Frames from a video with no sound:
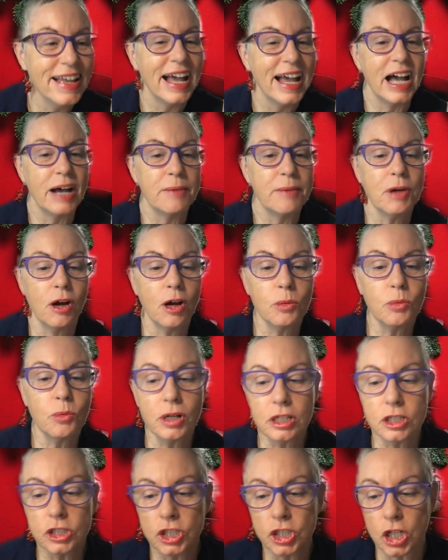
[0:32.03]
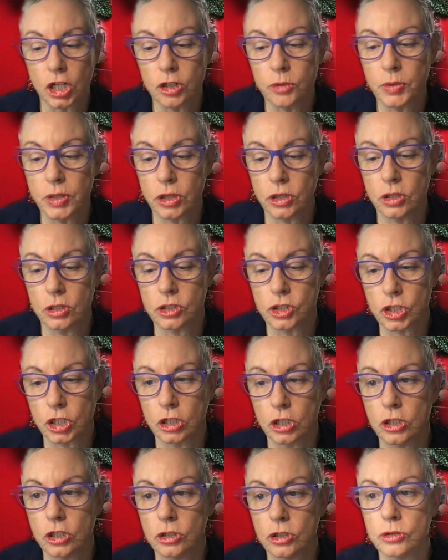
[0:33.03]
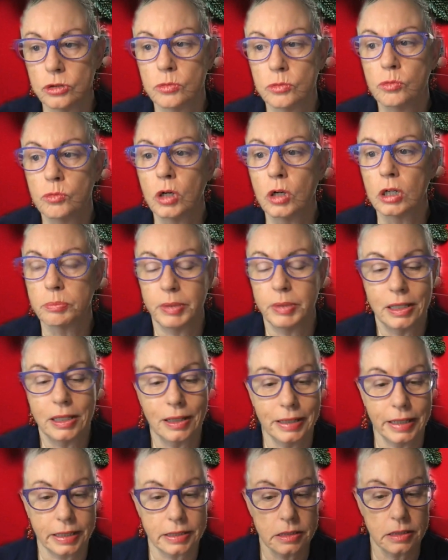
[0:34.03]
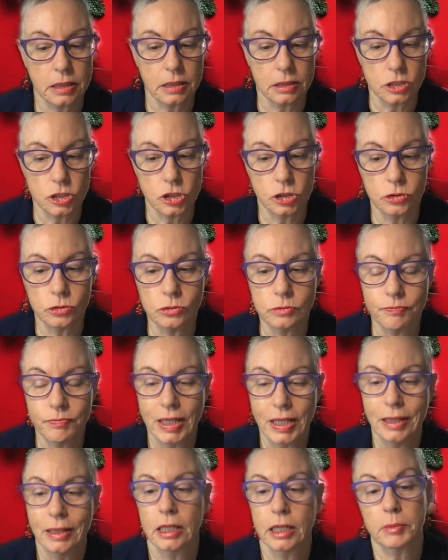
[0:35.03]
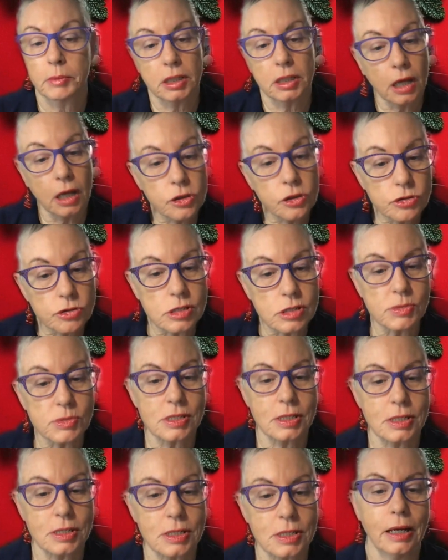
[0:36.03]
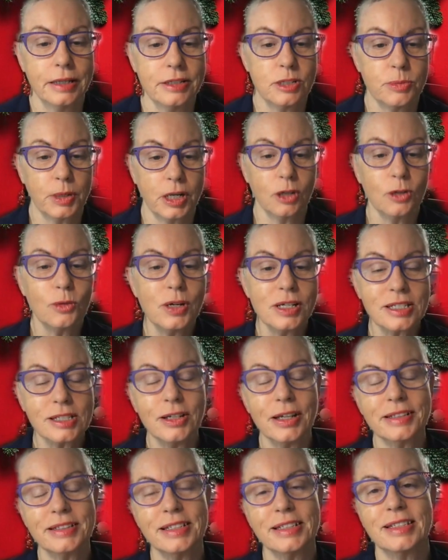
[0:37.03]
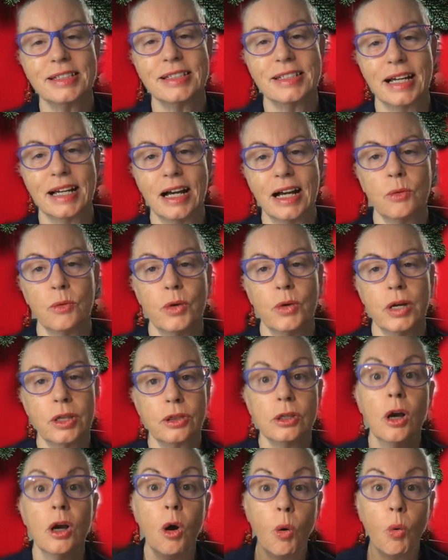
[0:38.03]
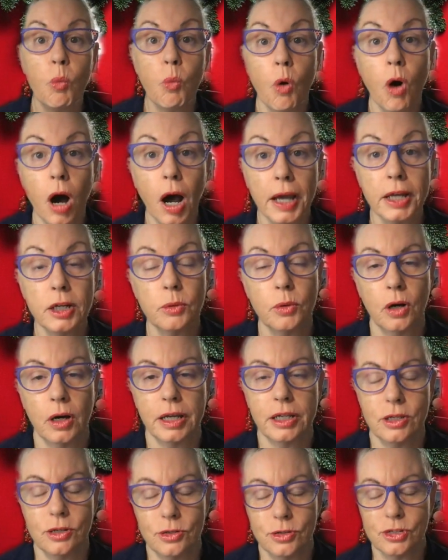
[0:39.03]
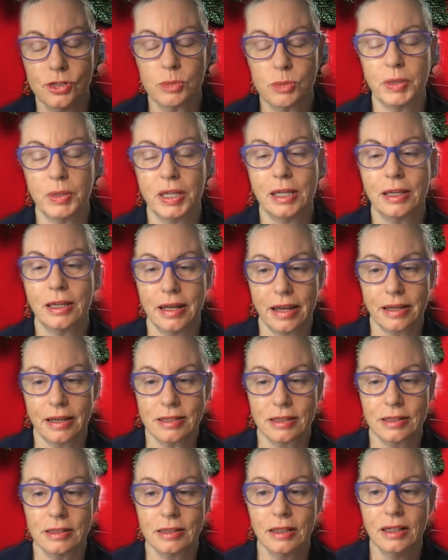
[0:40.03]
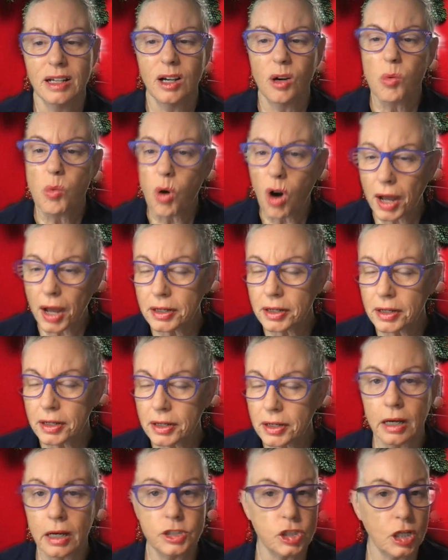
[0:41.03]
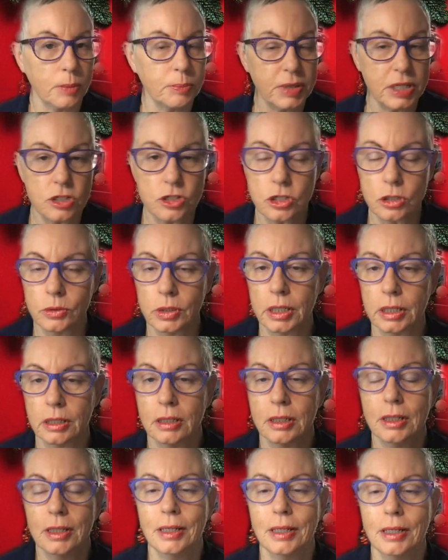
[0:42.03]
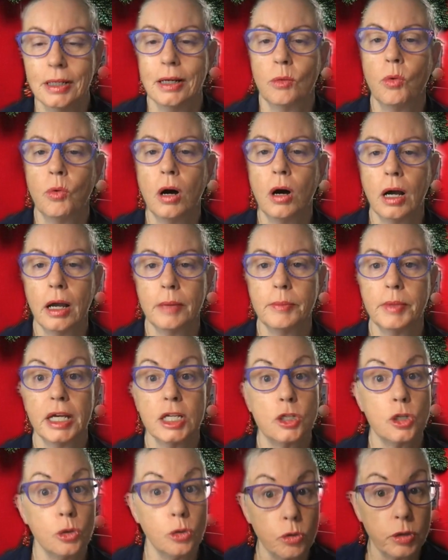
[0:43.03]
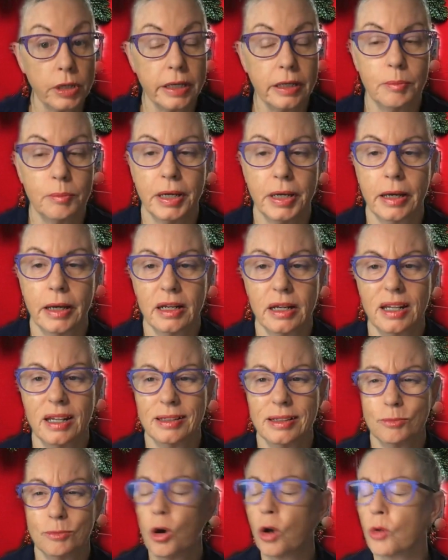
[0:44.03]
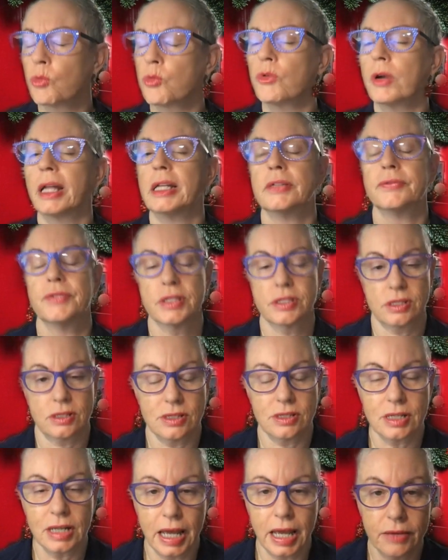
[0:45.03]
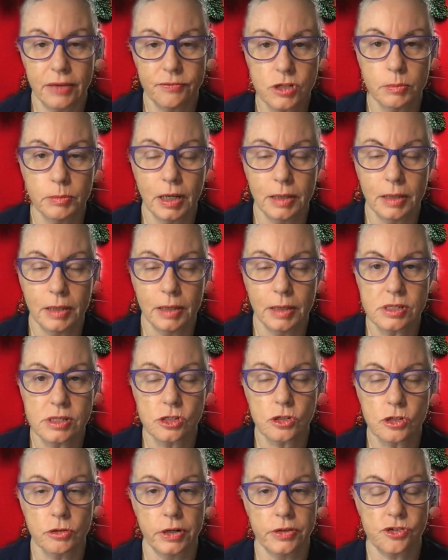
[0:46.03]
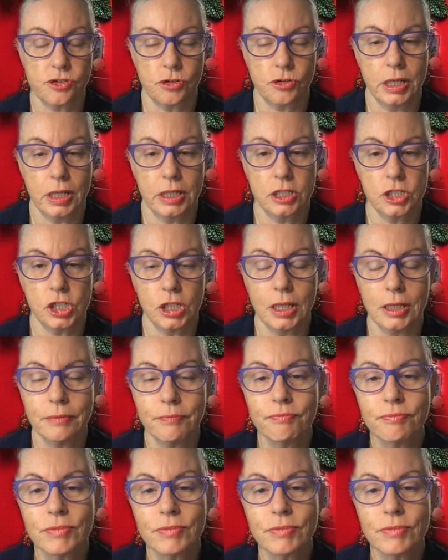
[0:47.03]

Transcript: I want to show you what BeeKonnected can do. I'm going to go through some slides, but I always like to start with, why do I use BeeKonnected? Why did I jump into it? Why am I talking about it? What relevance does it have to my business growth strategy?